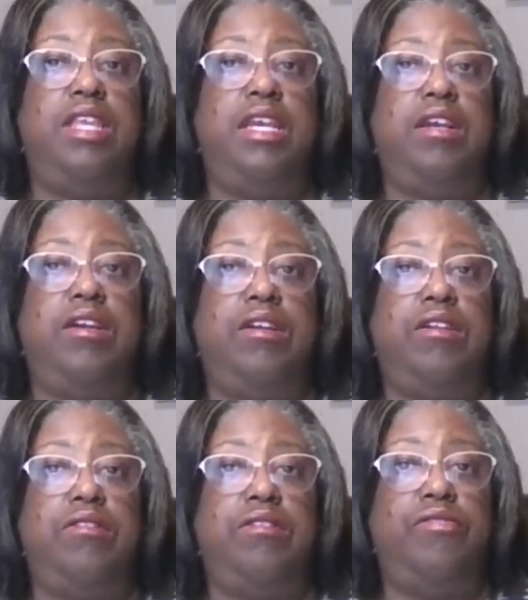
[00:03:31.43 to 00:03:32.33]

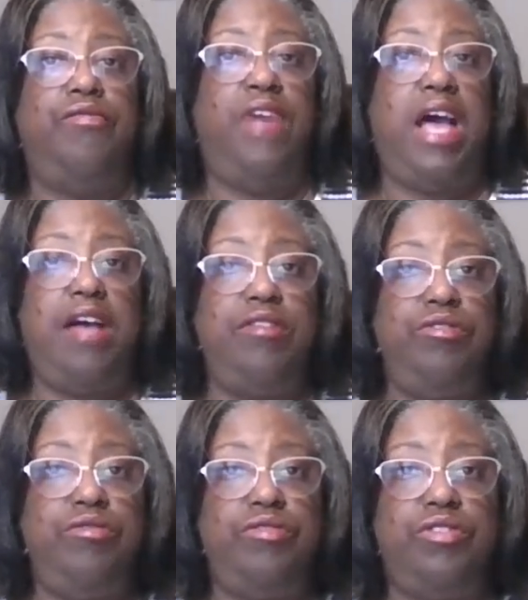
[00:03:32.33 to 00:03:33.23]
their
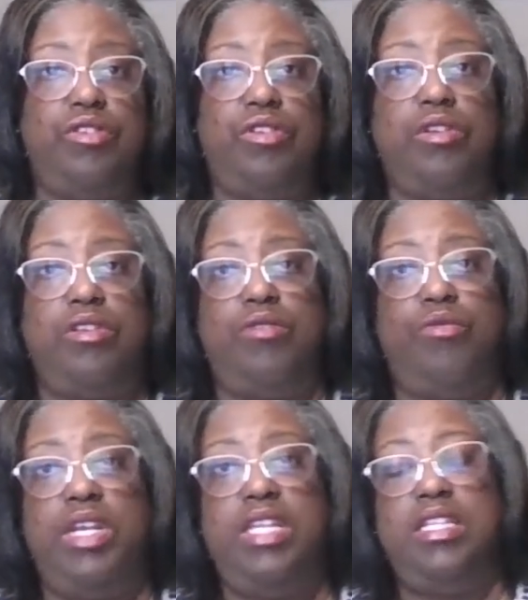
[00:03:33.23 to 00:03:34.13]
values or the
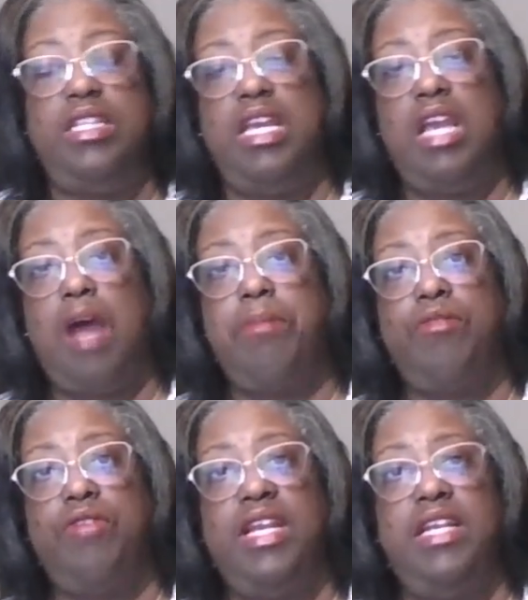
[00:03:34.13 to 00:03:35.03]
way that they
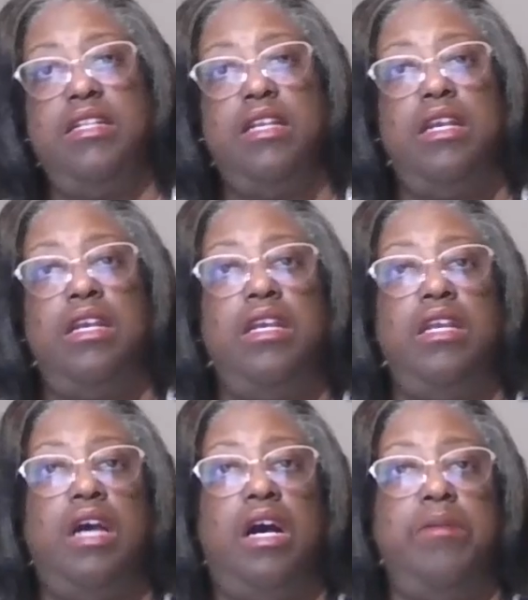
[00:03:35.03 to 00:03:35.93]
operate
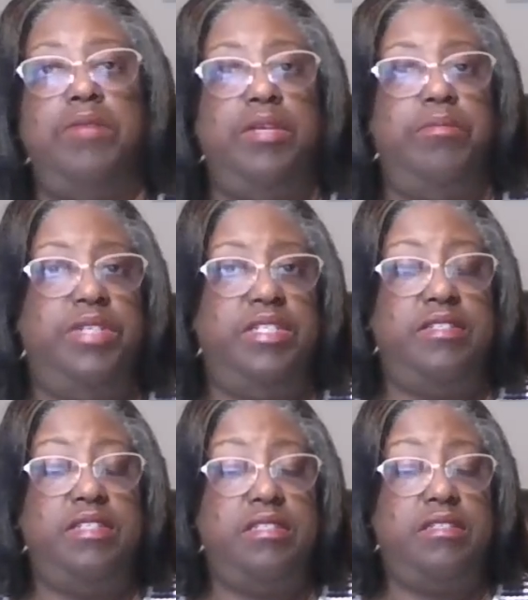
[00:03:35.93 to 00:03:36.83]
in
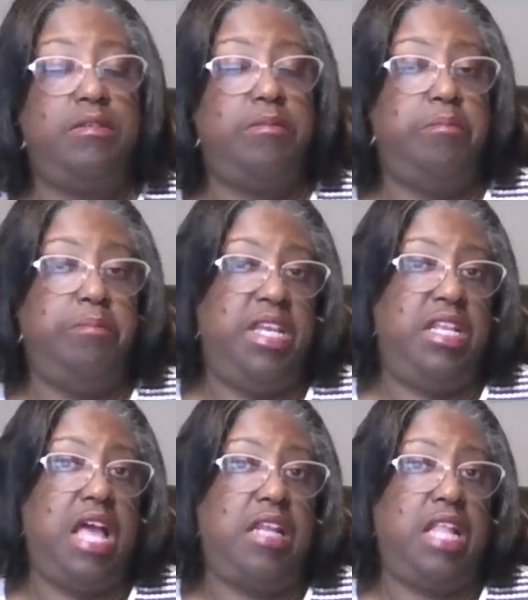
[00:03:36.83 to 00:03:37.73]
business
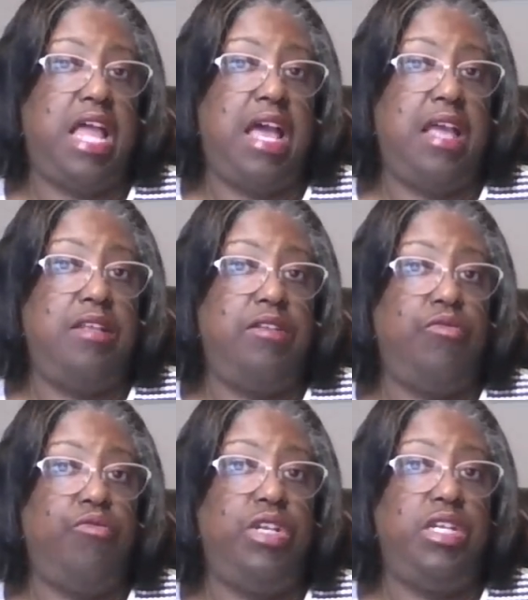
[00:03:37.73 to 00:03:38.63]
may not
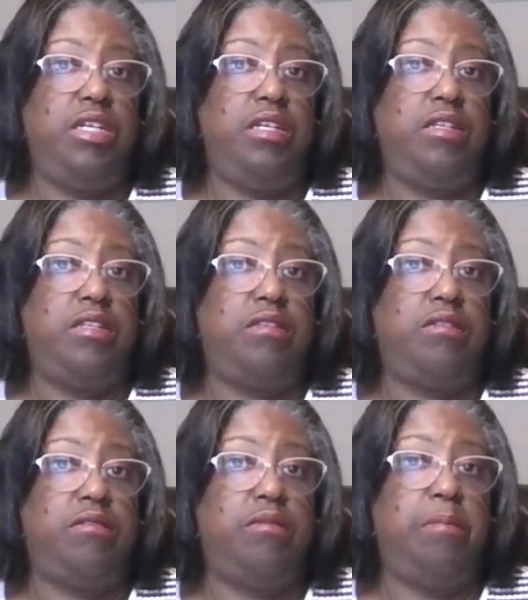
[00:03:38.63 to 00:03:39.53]
align with
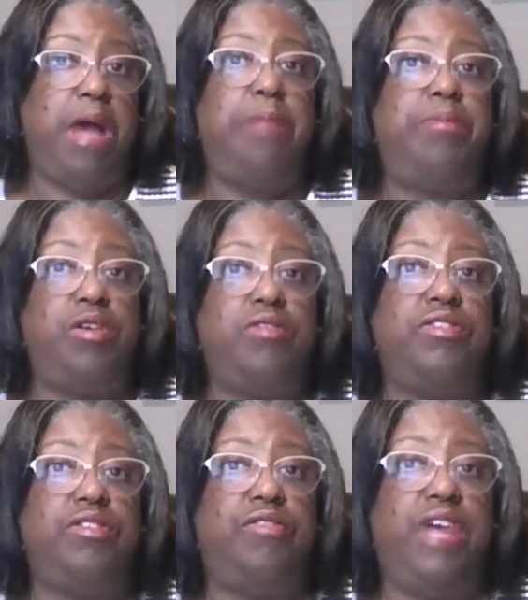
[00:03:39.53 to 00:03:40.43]
my
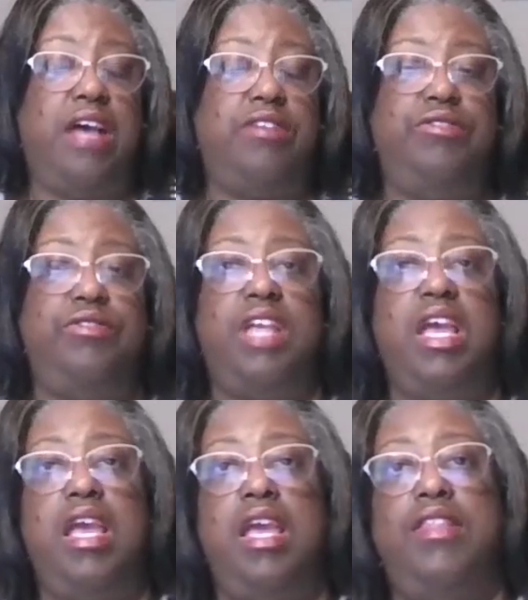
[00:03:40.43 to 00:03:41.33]
personal values.
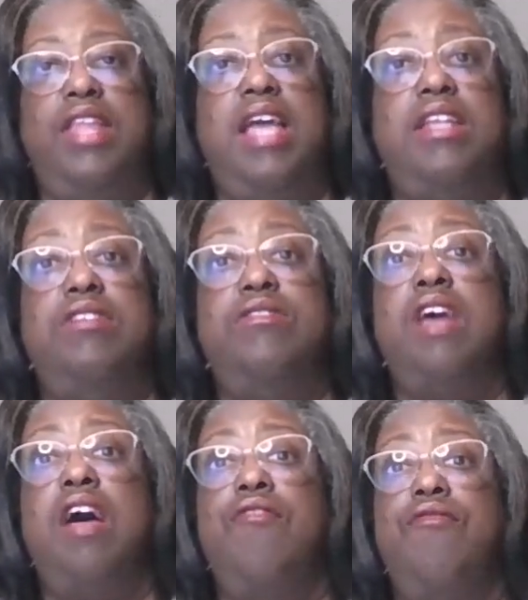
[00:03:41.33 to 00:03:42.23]
And that
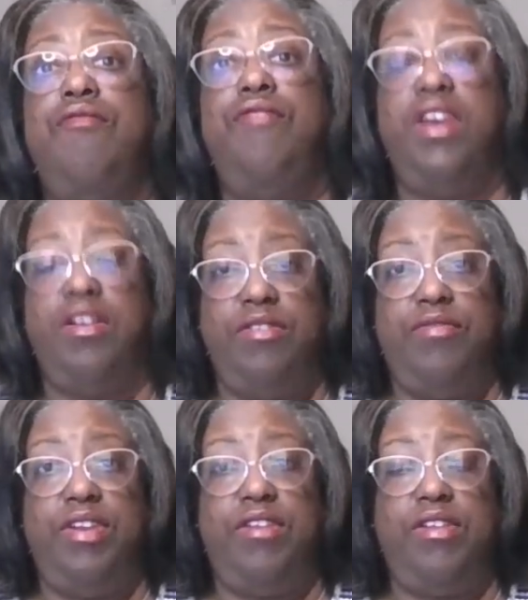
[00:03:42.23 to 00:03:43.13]
is
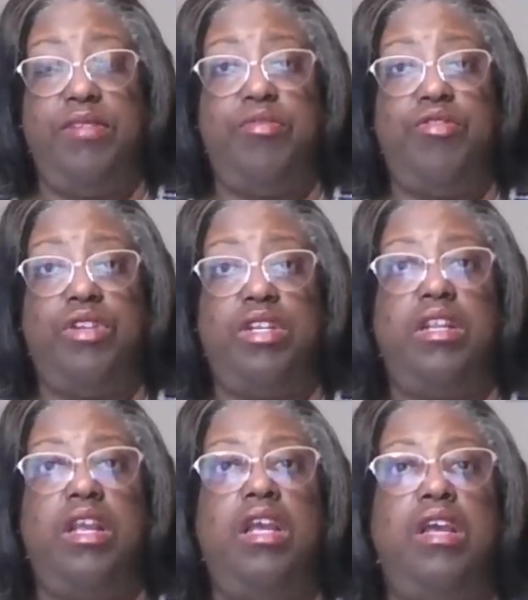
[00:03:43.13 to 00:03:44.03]
very, very important